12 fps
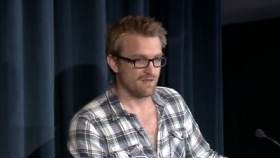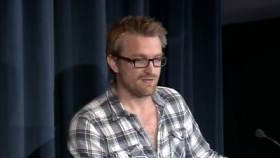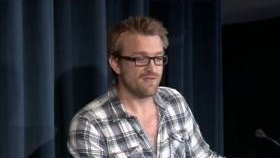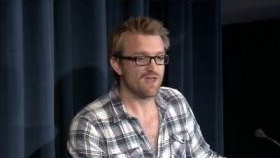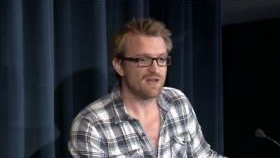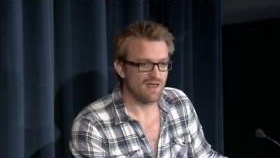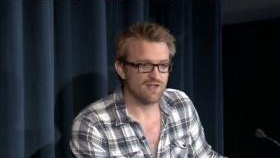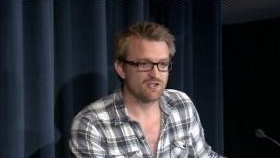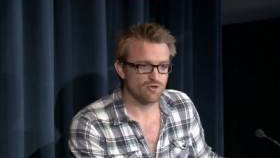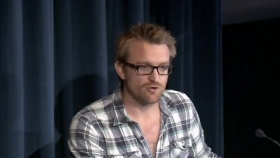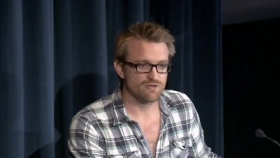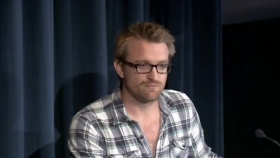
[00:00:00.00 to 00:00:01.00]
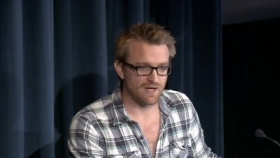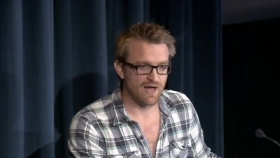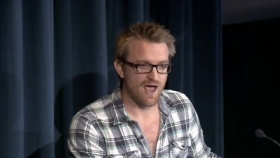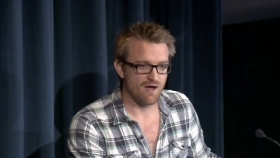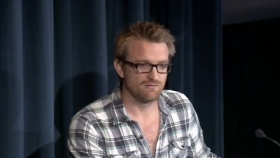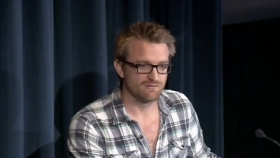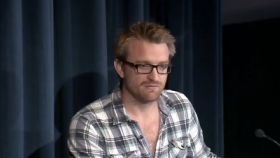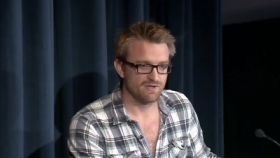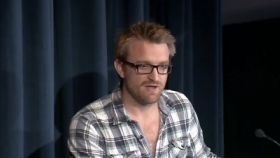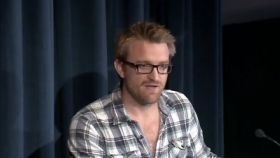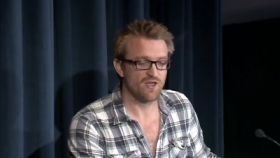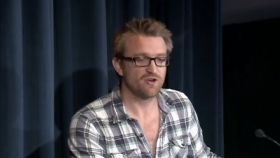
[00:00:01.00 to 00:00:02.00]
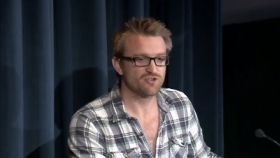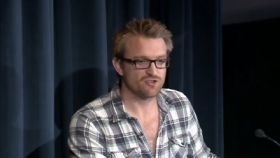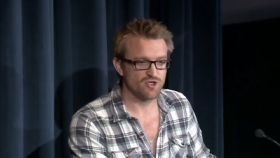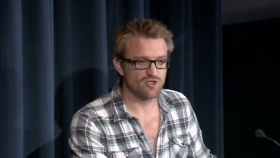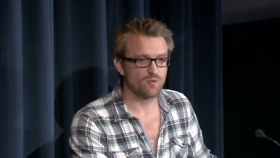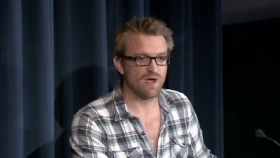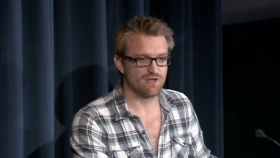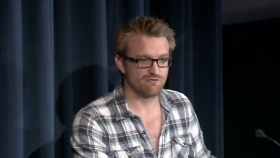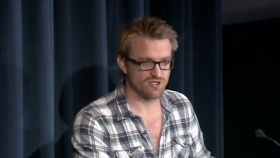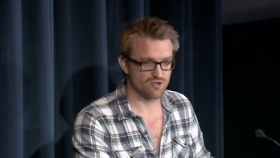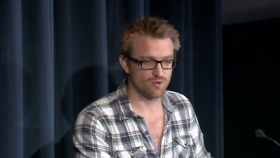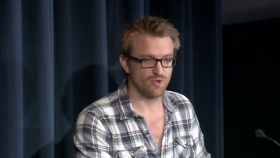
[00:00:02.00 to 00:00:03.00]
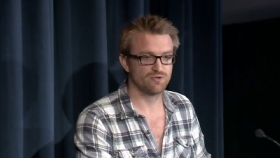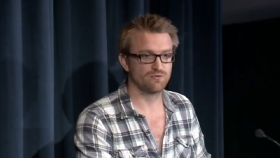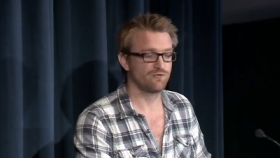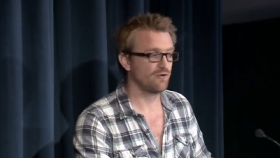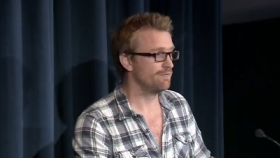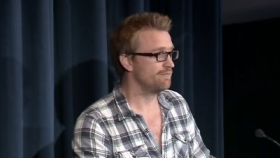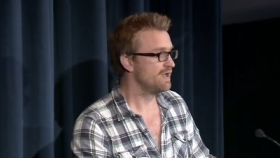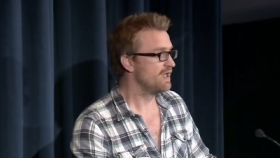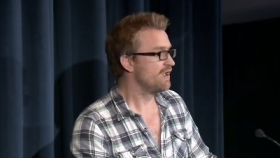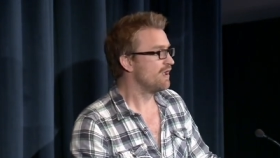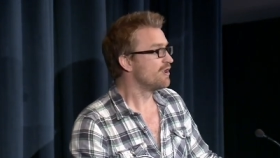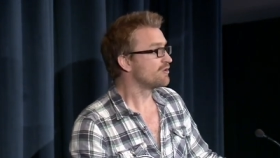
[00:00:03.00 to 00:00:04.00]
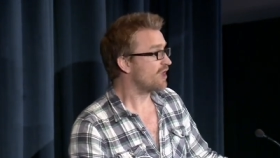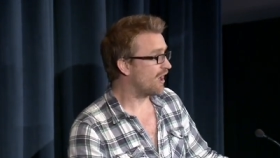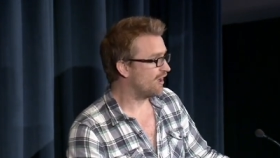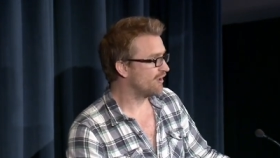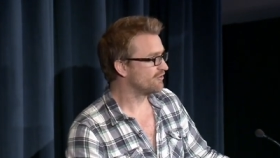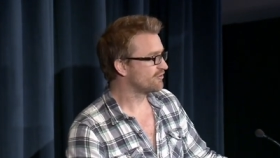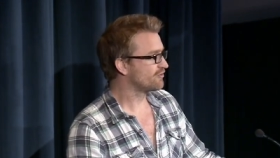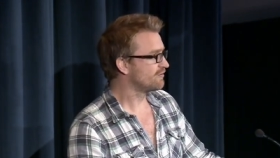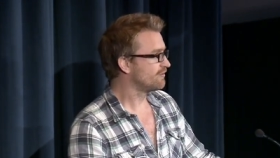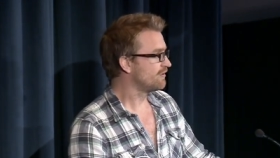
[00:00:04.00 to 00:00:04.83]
then they'd let their children play out. If they understood where the risk was from cars